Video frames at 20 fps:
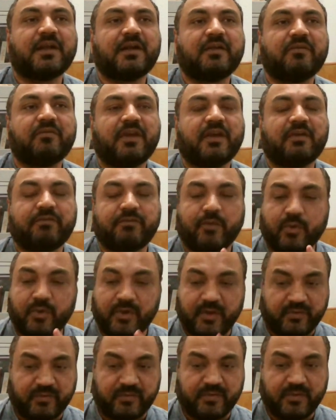that we have
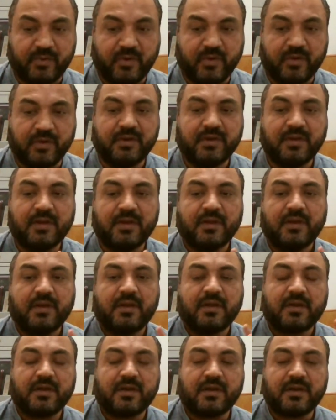focused on
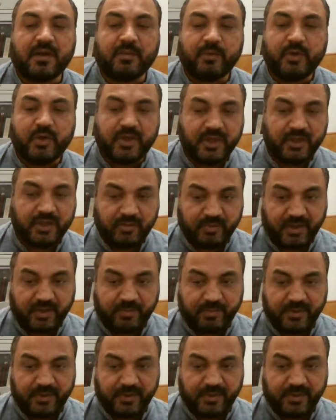communicative
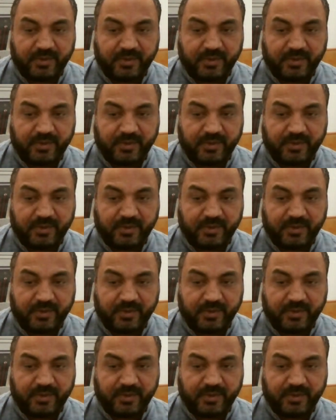Arabic,